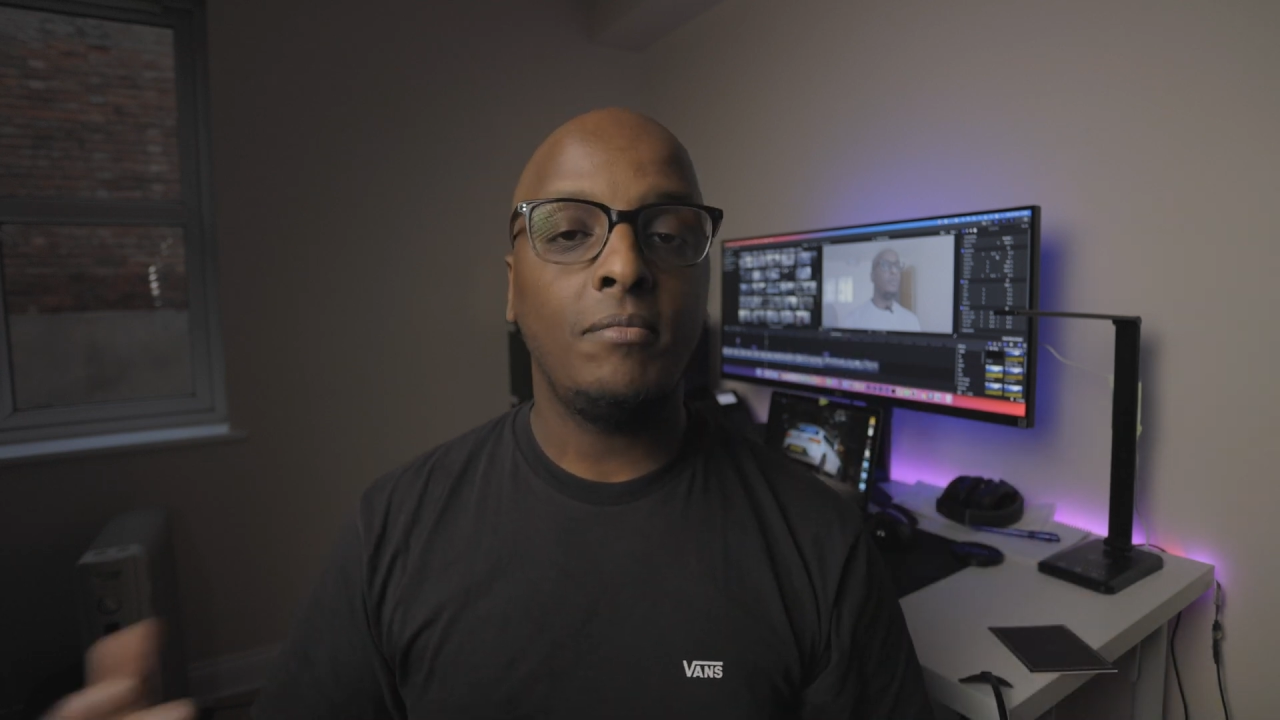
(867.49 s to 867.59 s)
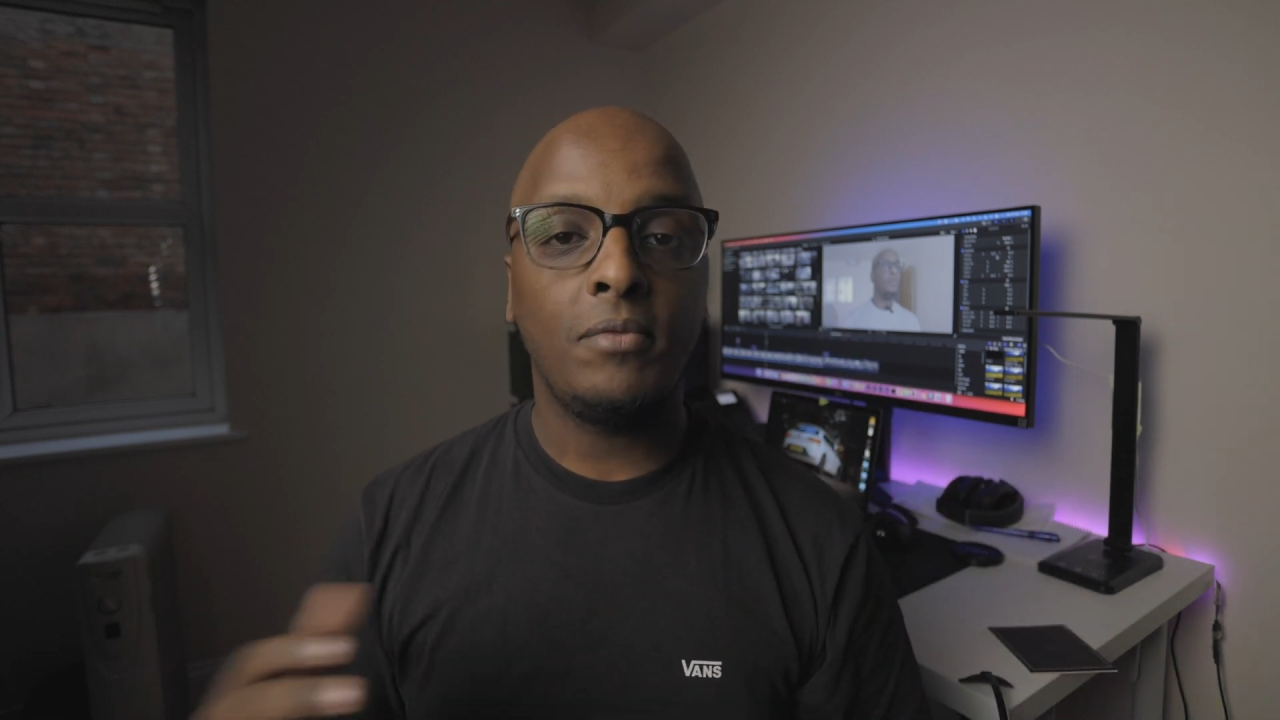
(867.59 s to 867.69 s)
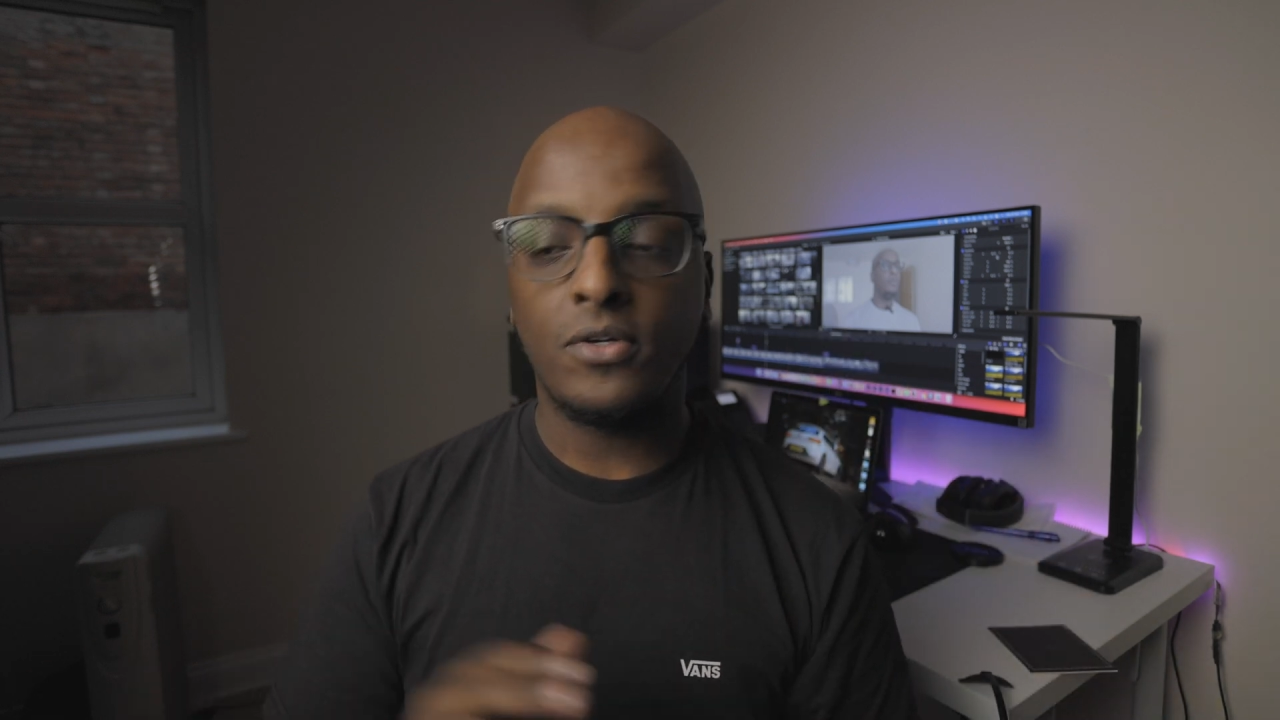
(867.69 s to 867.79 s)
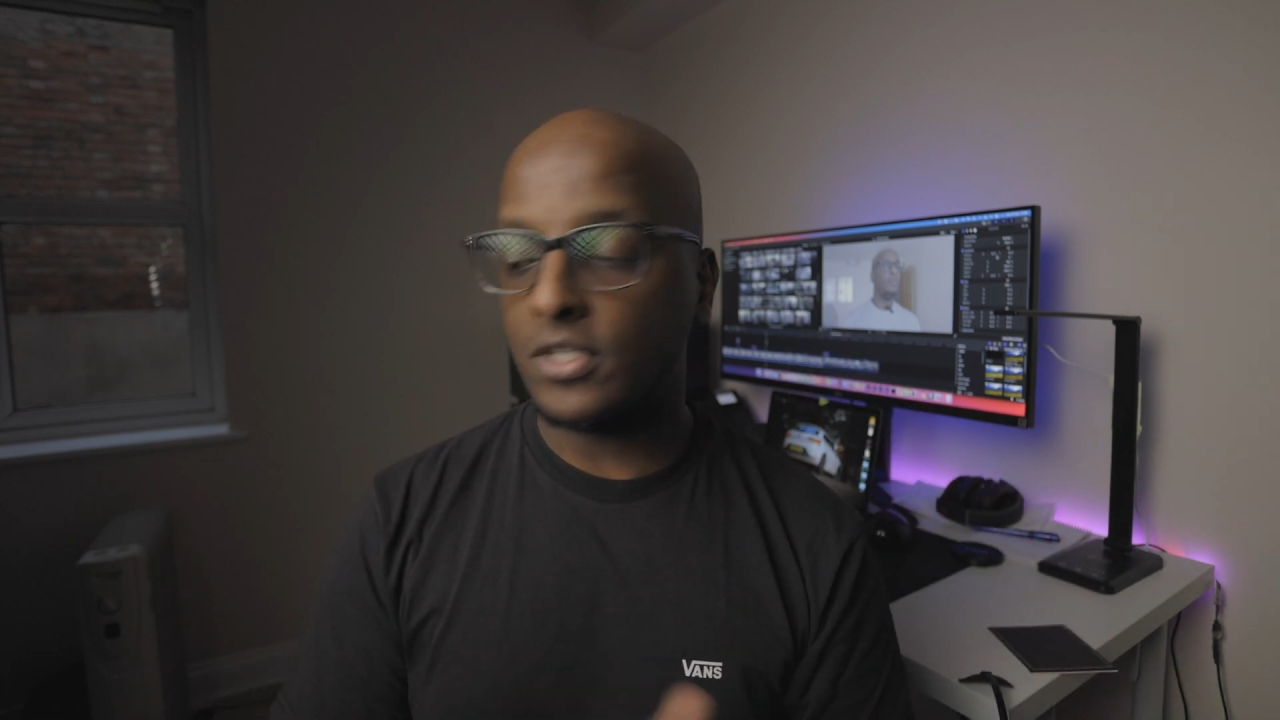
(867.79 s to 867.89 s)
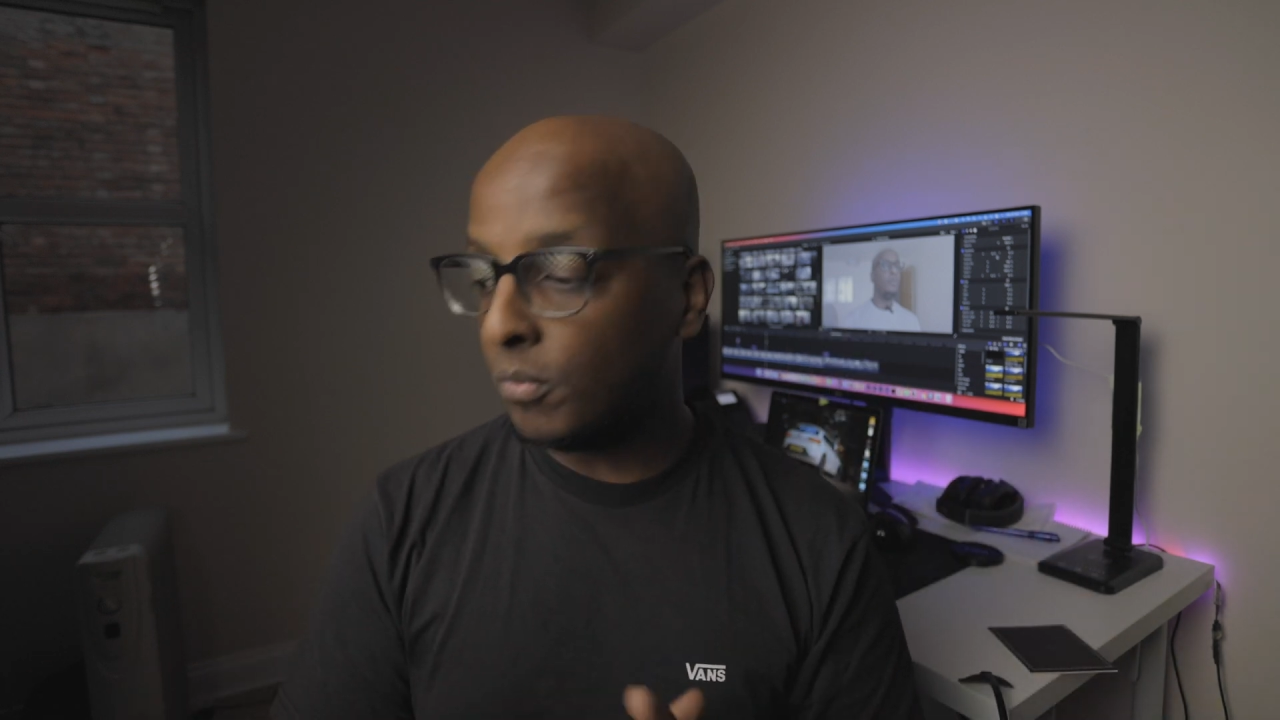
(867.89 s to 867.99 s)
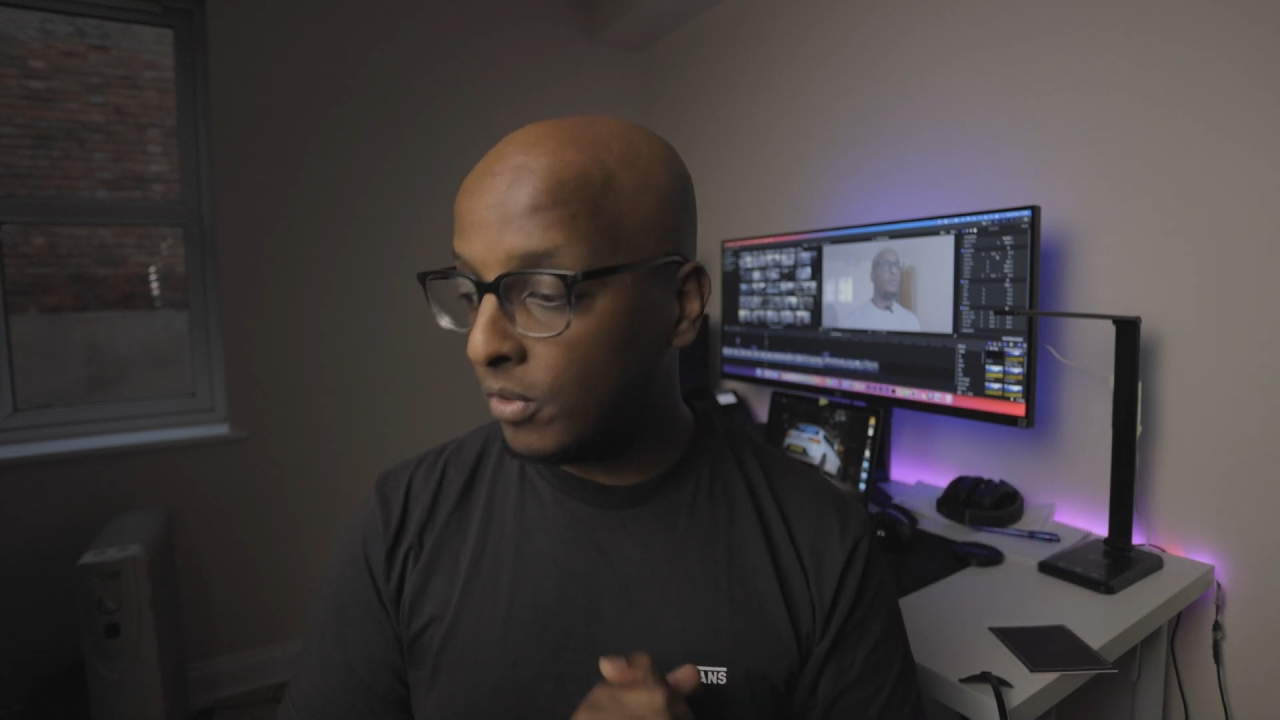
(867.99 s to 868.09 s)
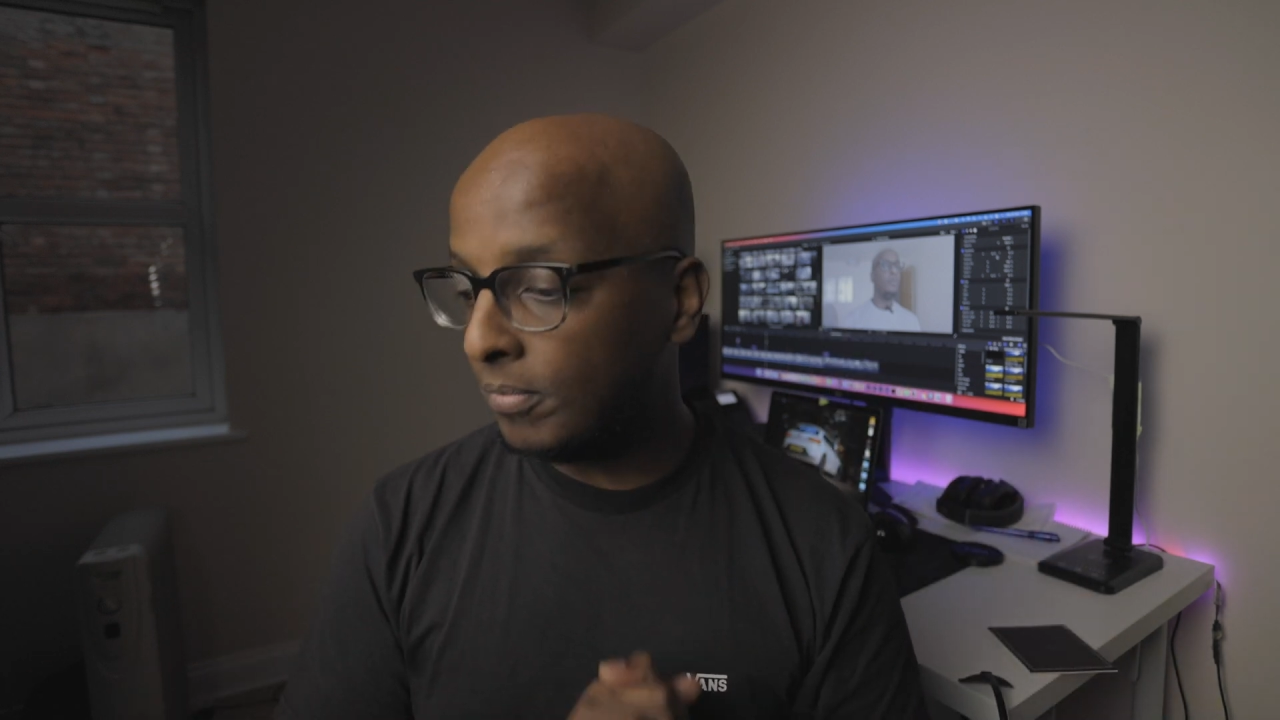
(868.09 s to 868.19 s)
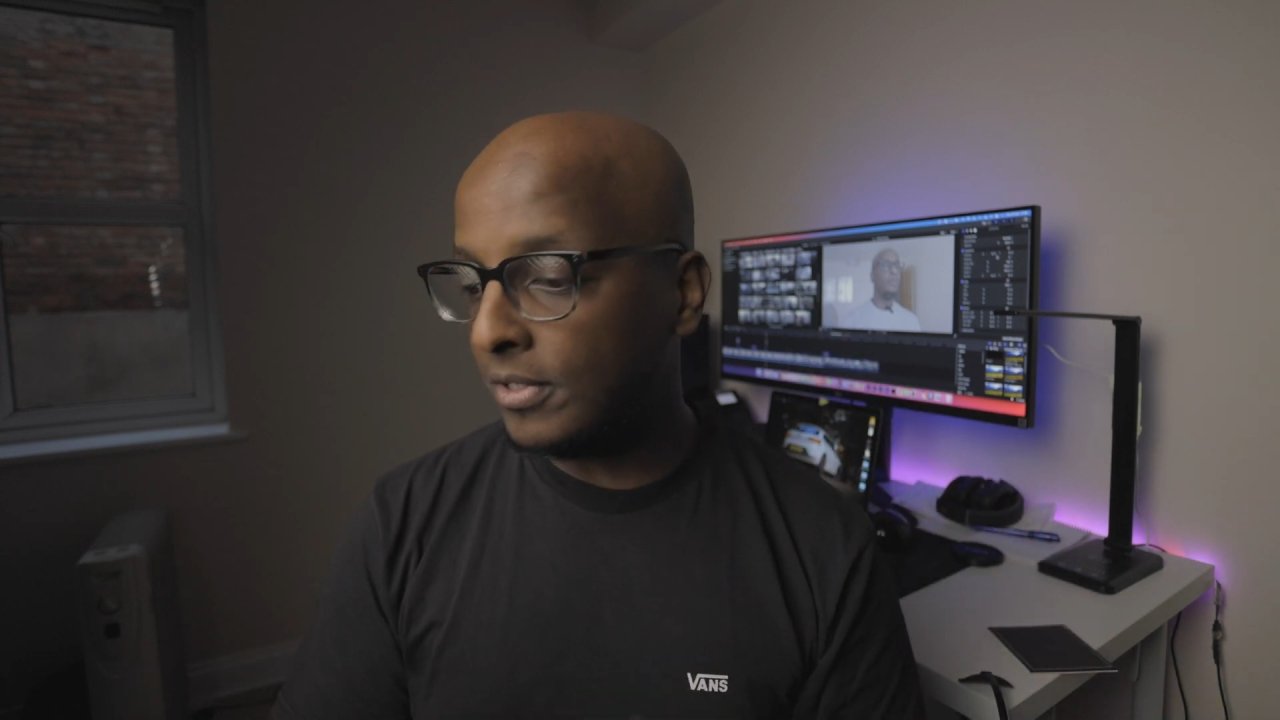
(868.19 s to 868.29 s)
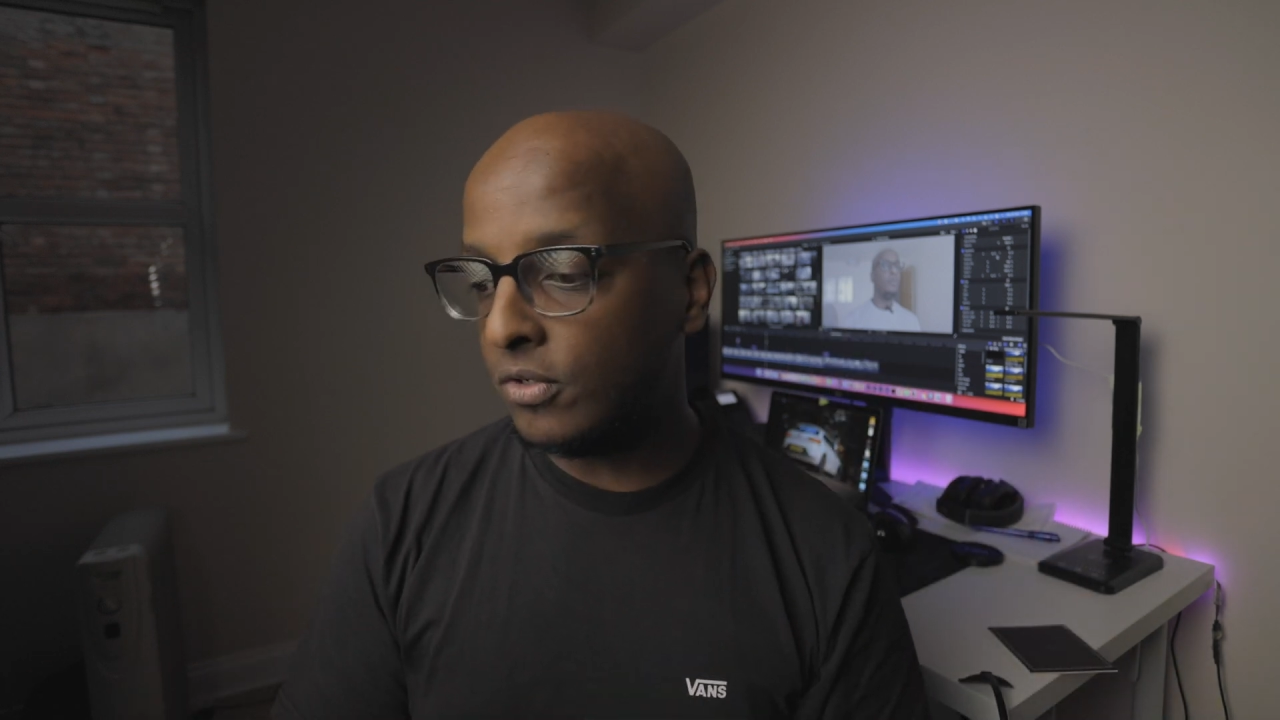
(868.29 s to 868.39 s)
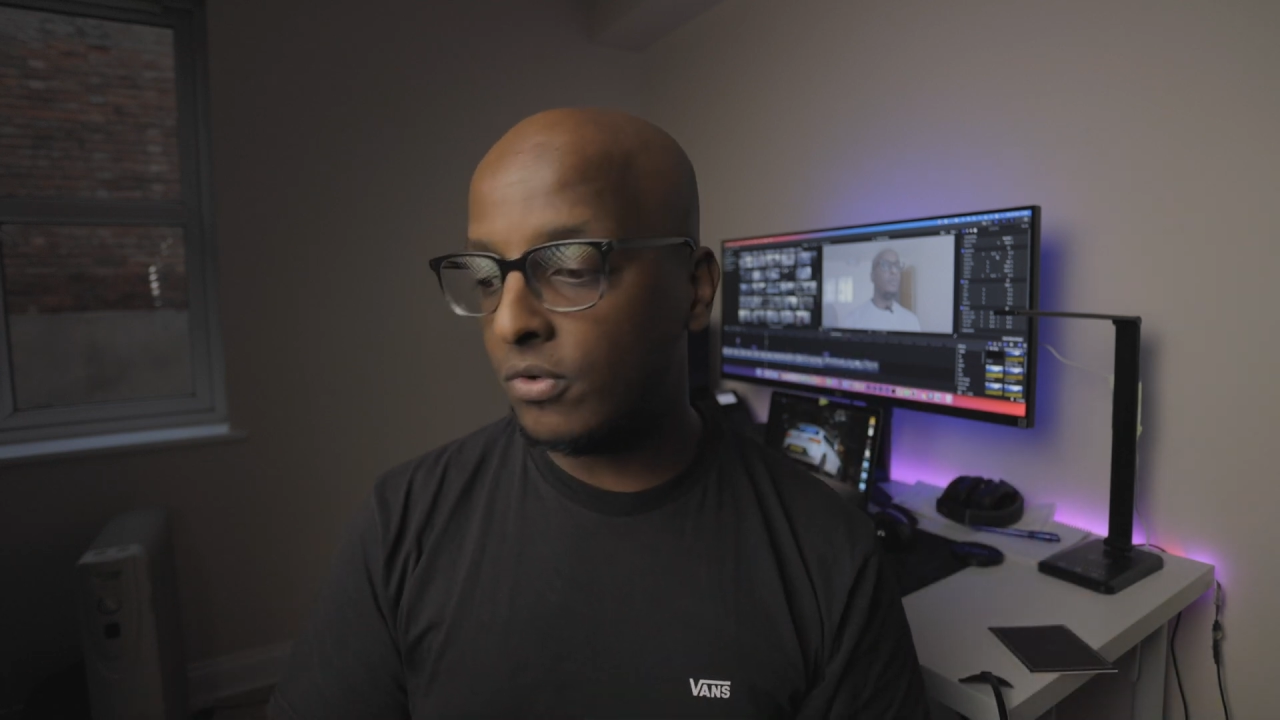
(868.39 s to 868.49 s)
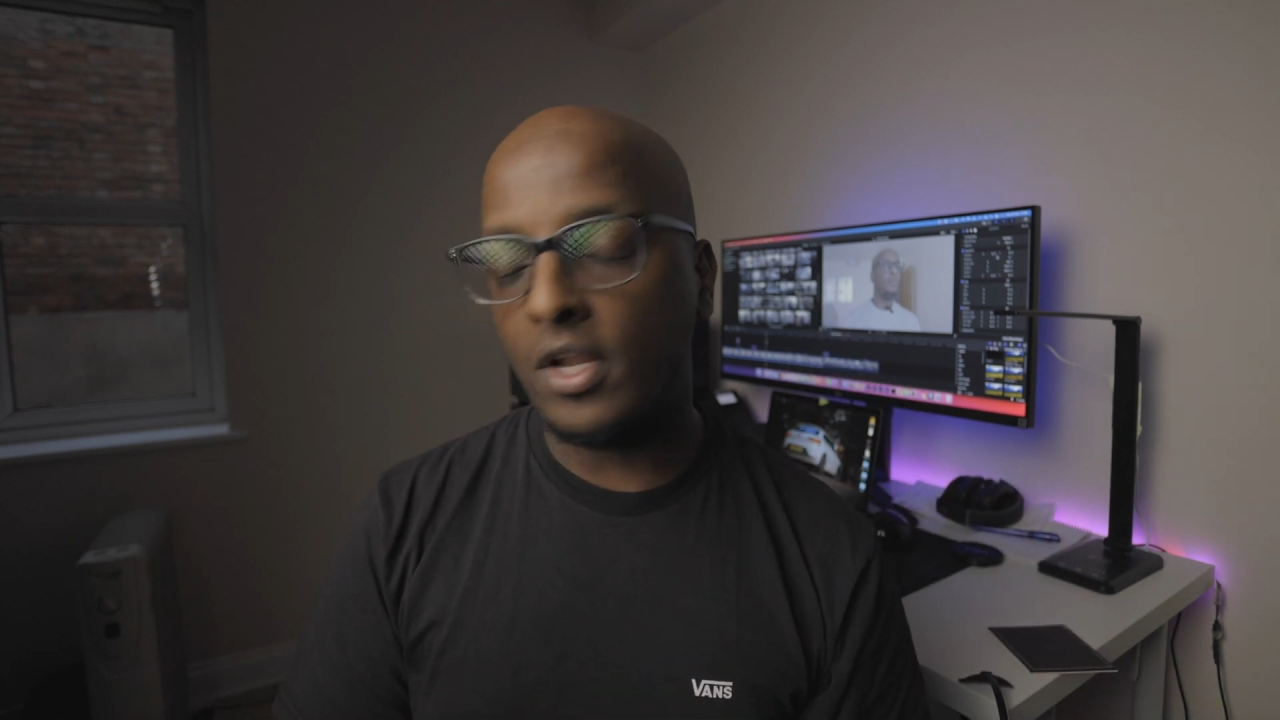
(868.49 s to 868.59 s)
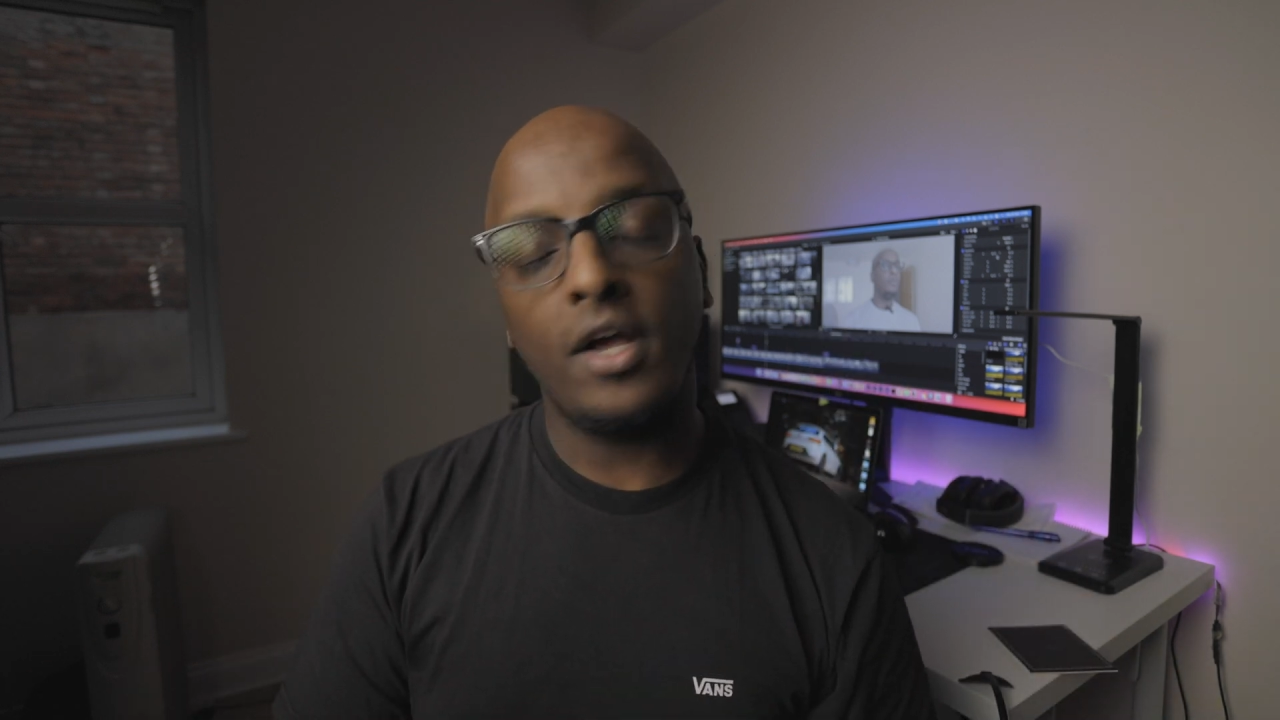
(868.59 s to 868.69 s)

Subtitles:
because I will be doing